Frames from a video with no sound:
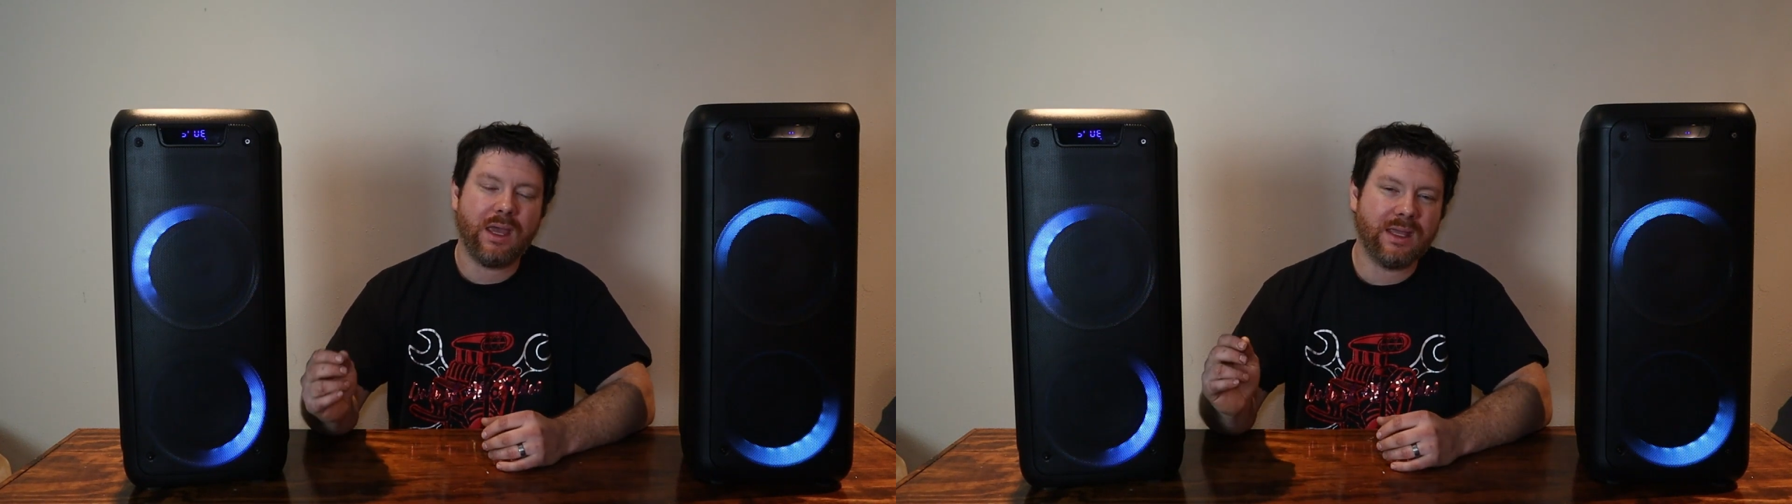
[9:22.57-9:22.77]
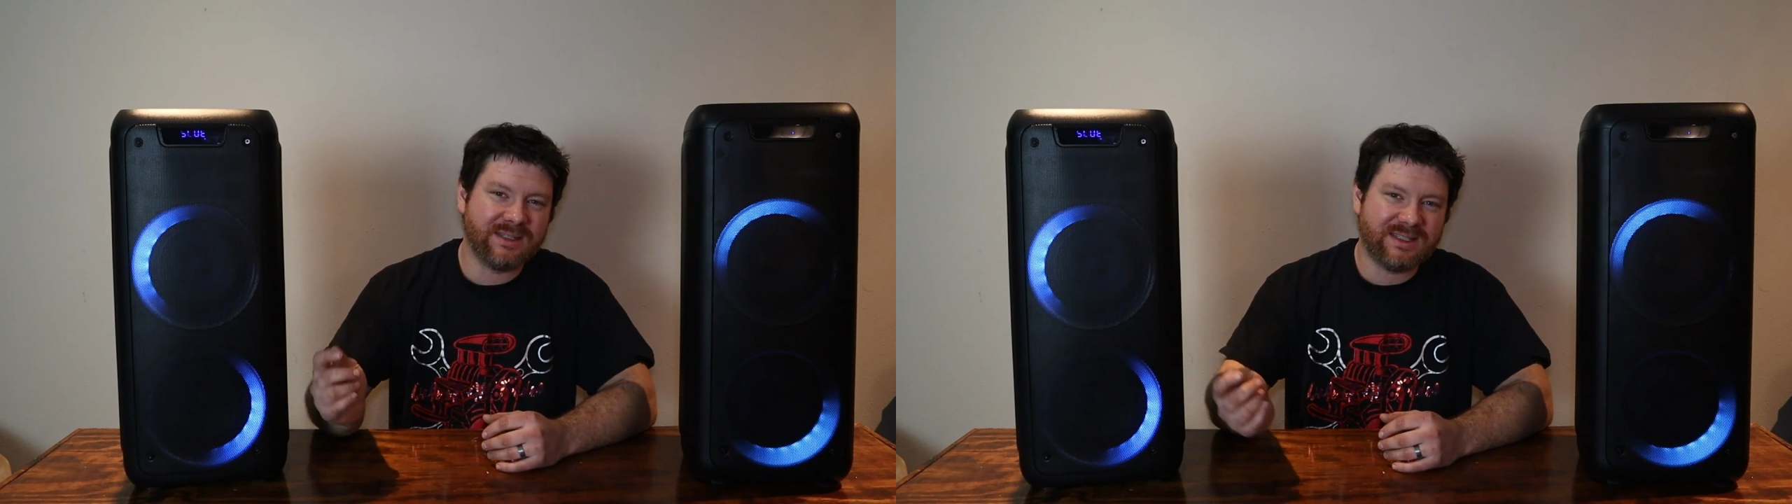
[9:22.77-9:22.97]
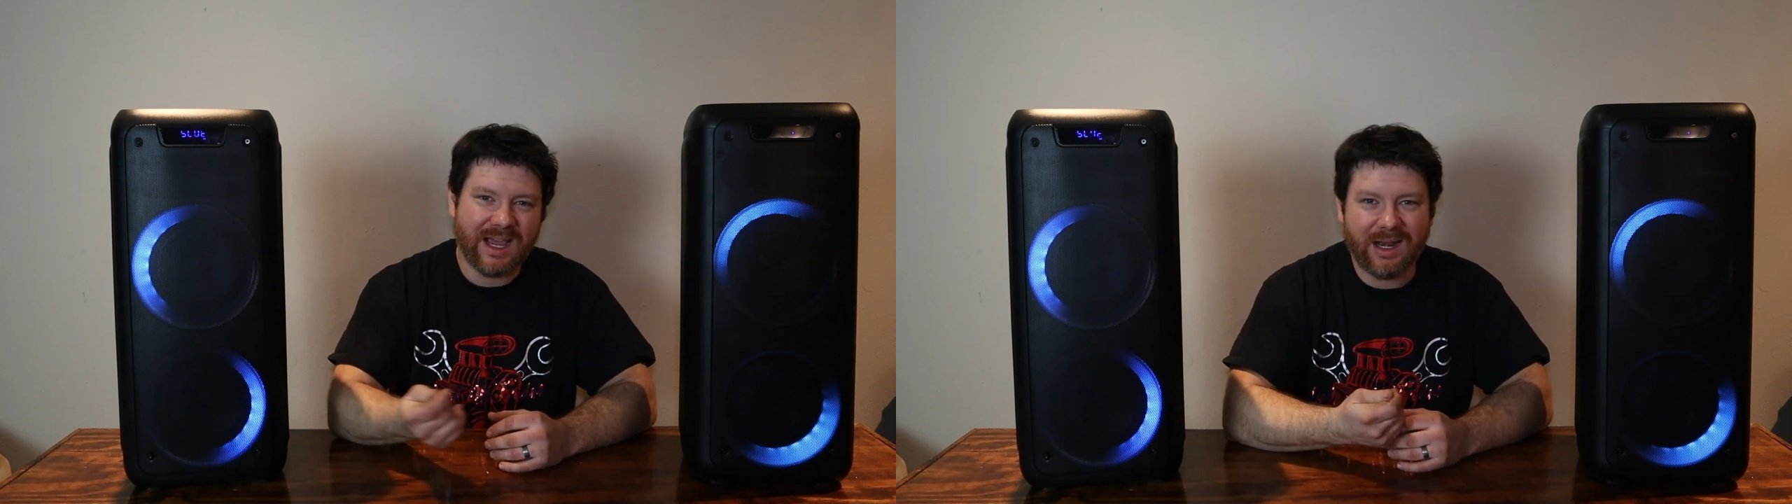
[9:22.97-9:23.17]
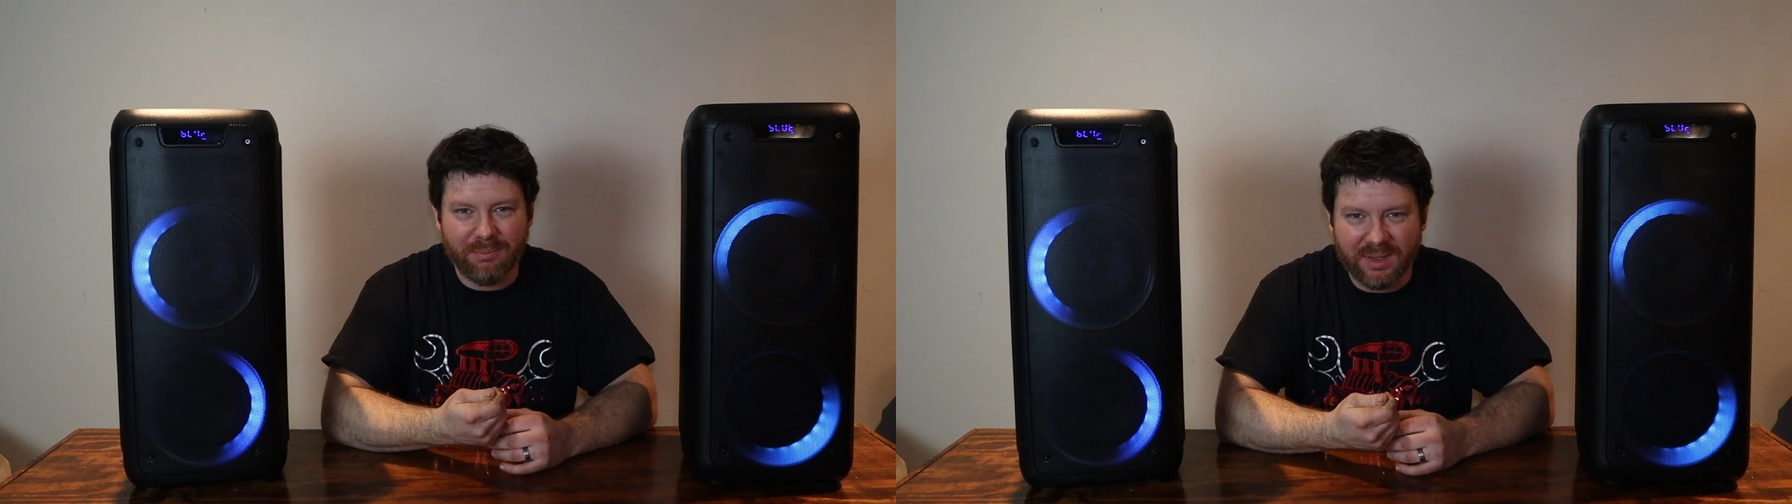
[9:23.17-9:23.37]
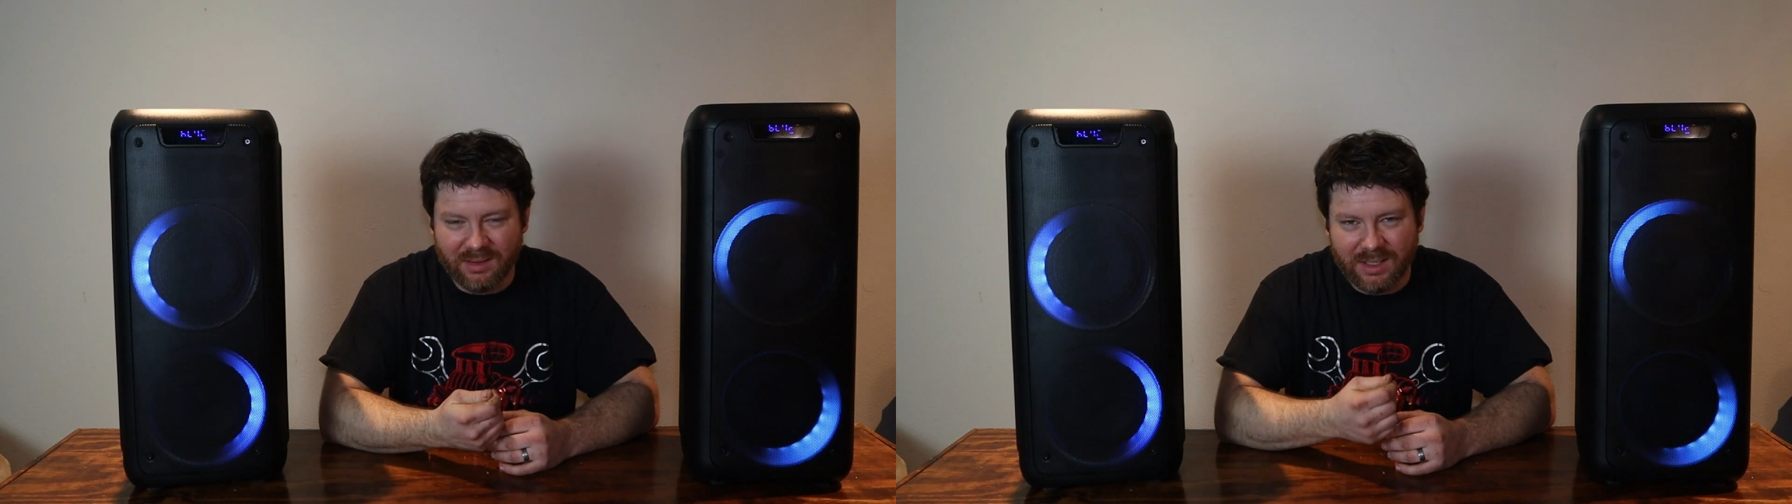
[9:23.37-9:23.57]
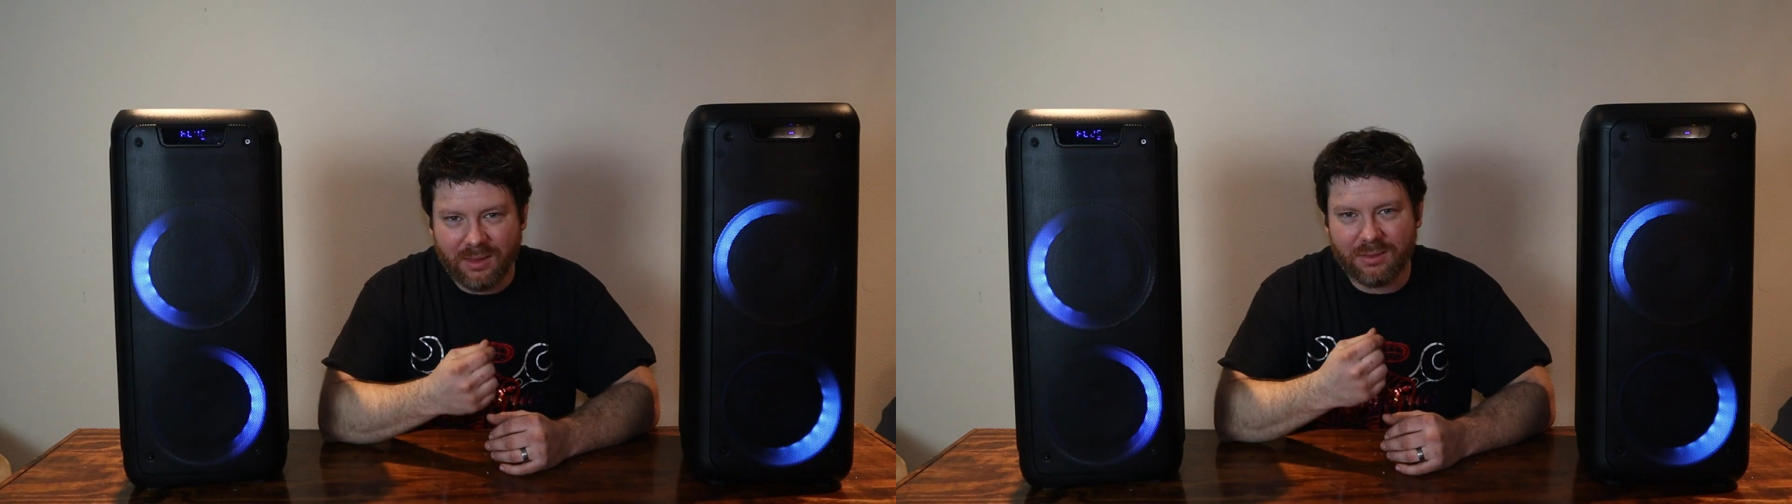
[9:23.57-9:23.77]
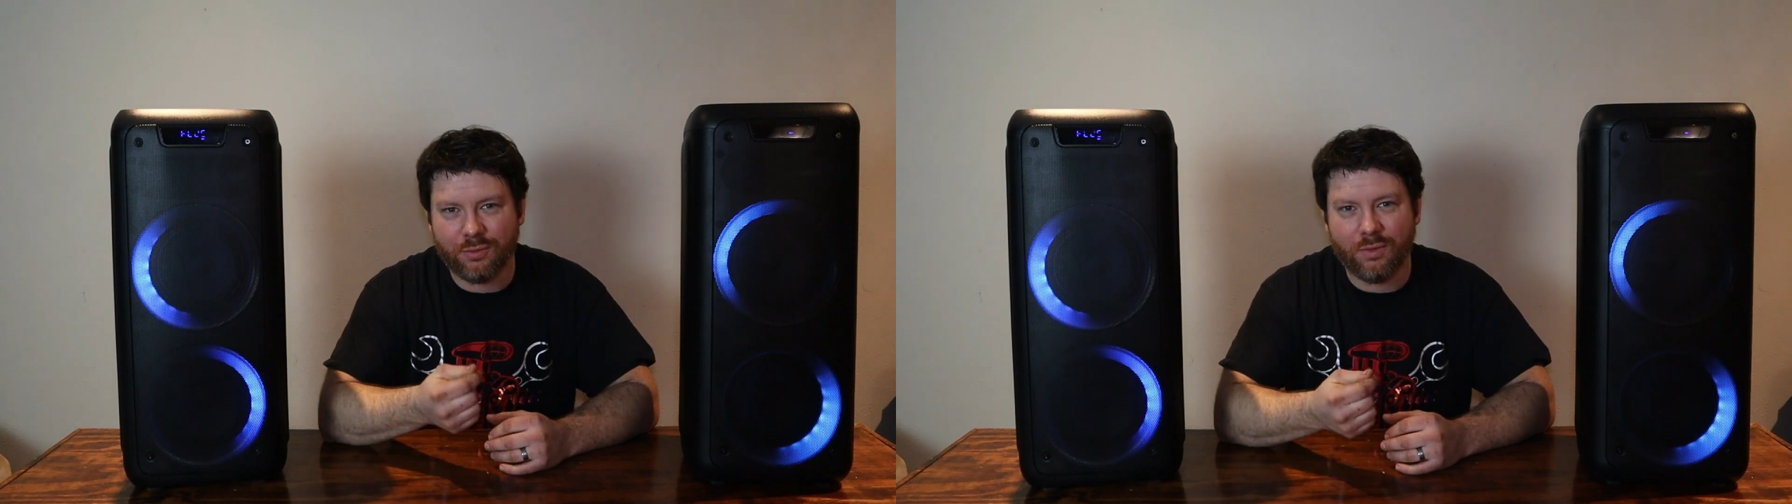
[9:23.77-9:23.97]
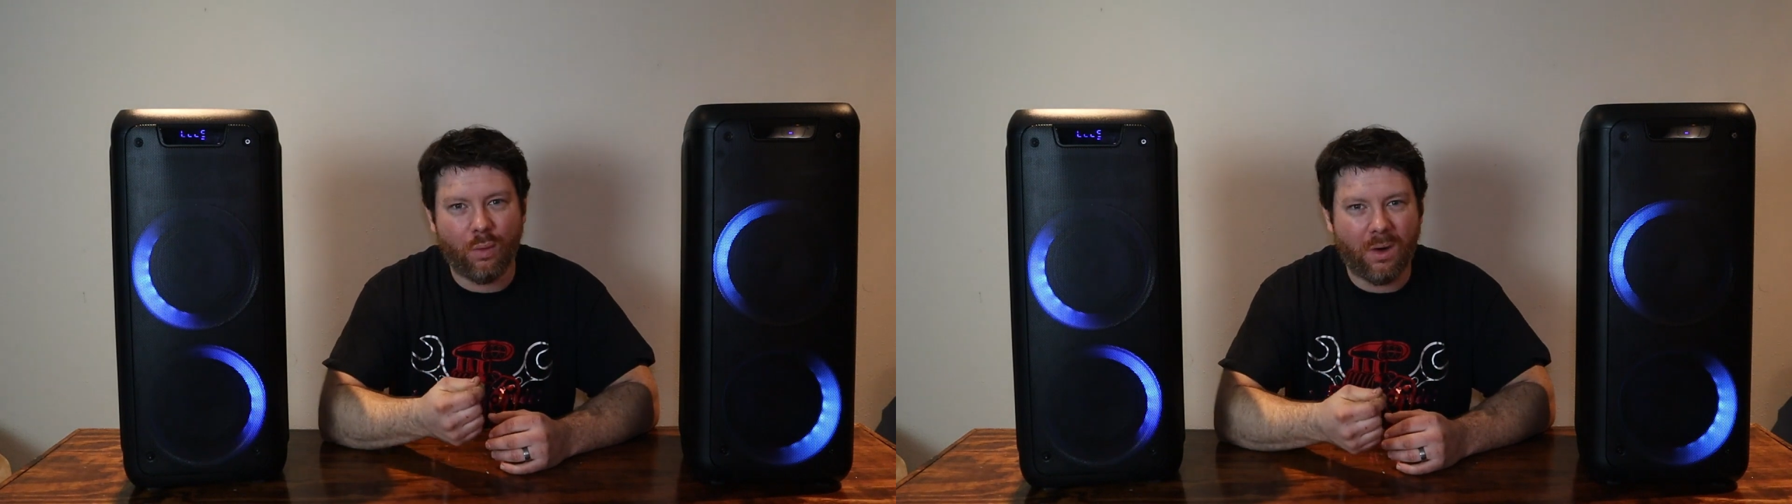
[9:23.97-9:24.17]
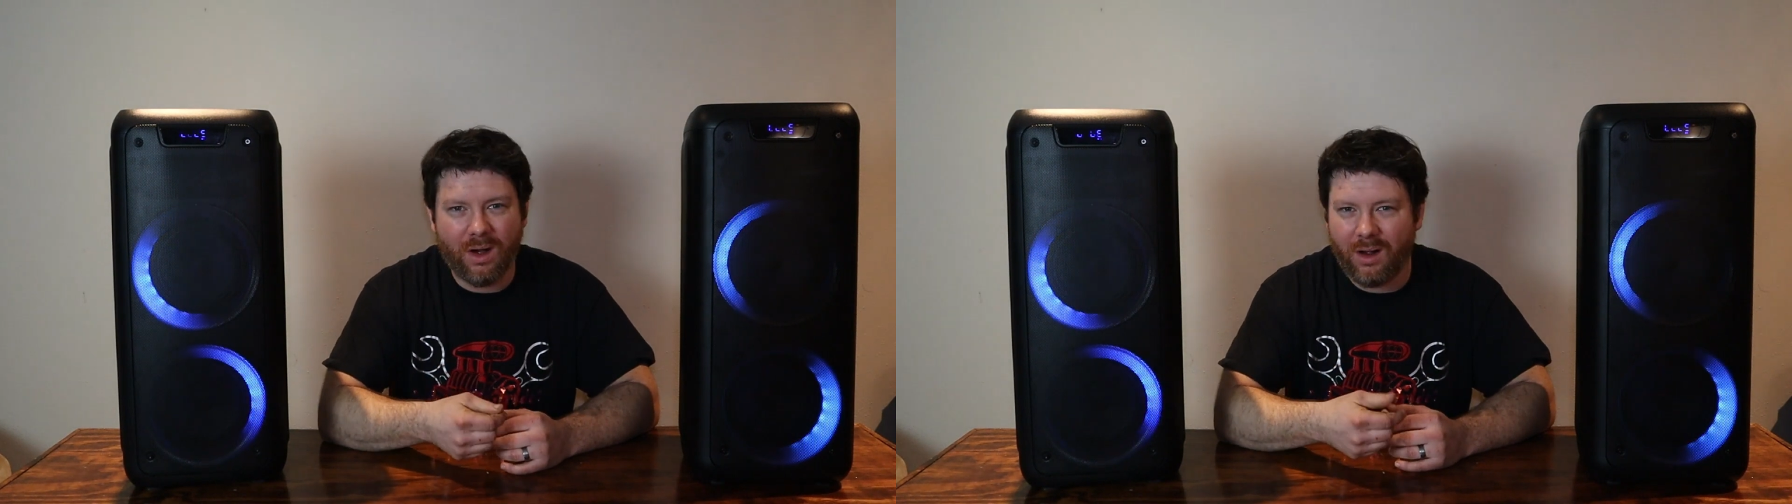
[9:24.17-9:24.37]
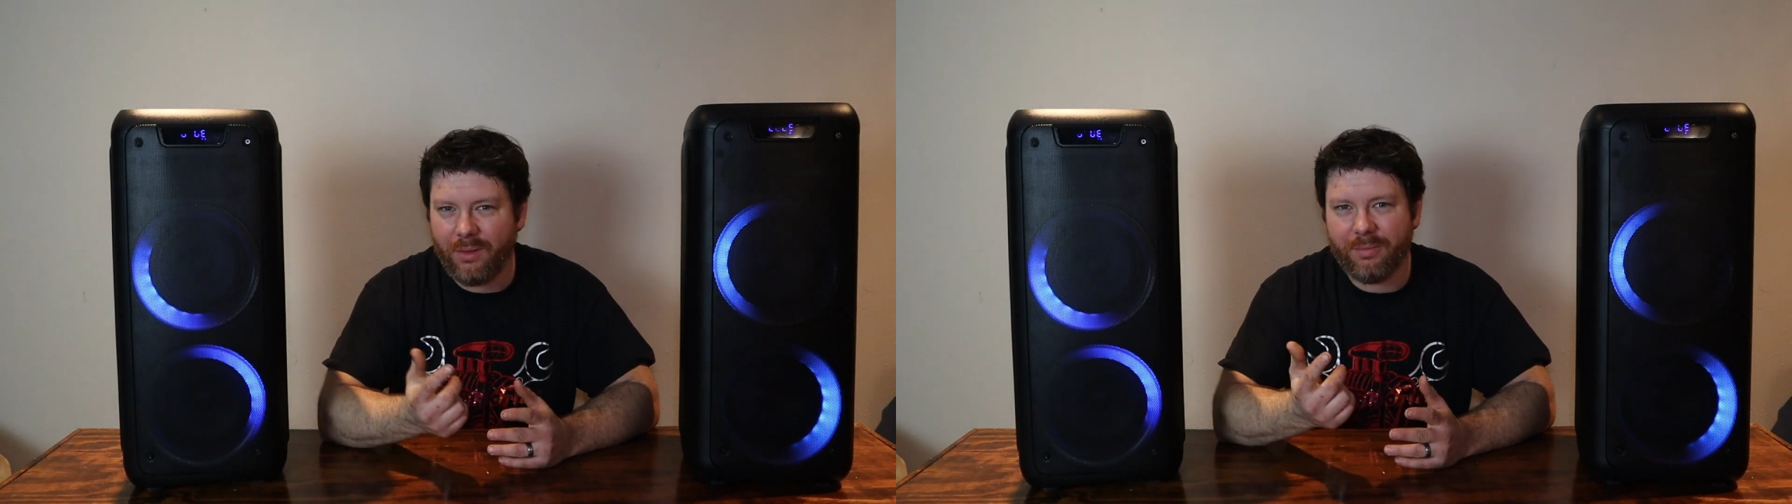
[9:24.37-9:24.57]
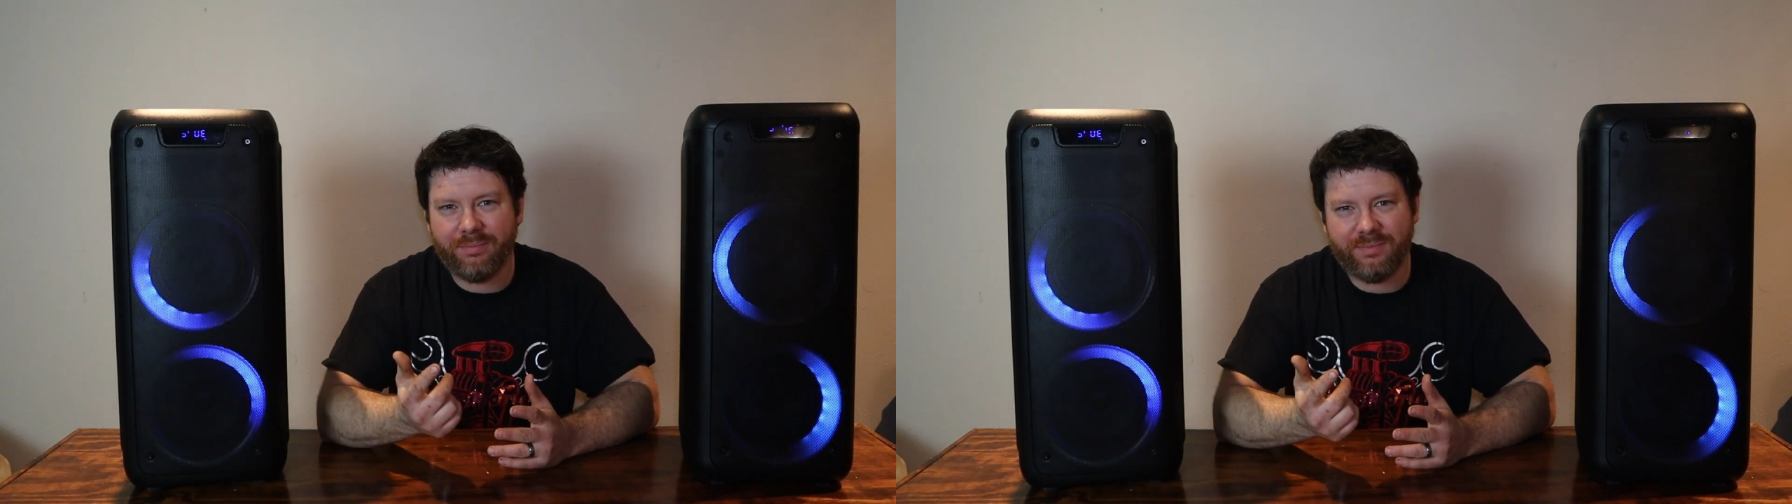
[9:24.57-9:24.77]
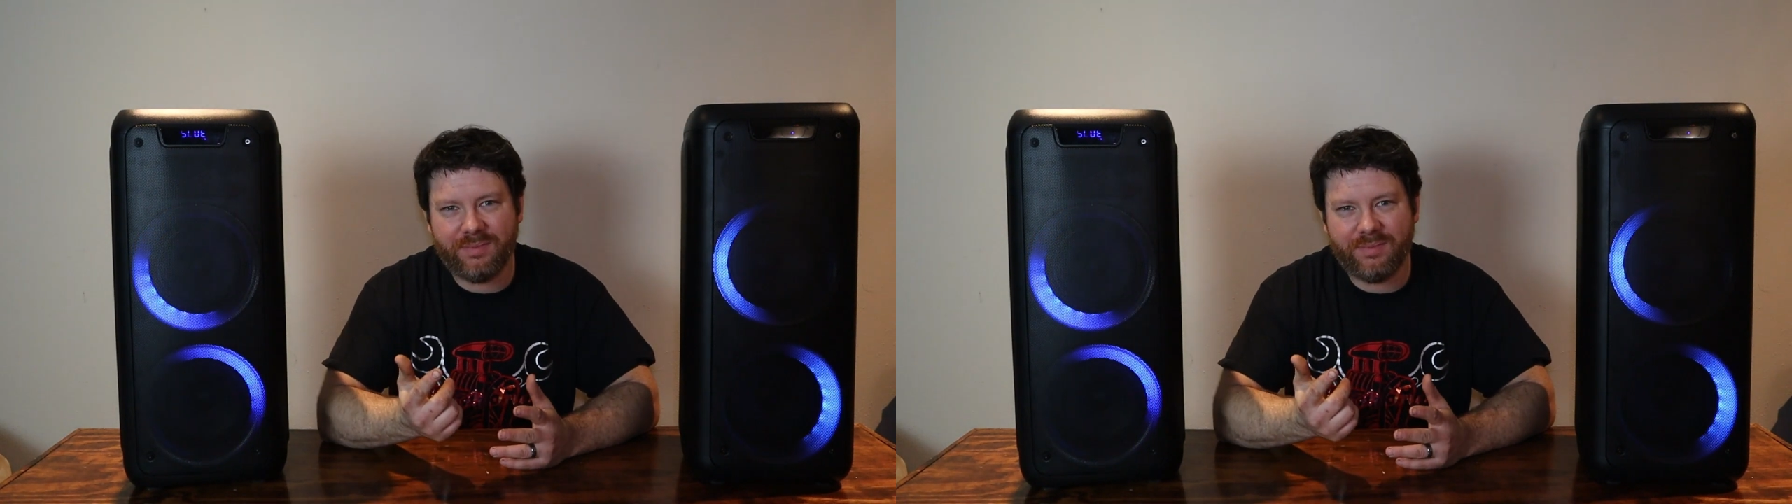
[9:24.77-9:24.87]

inside a building through a wall,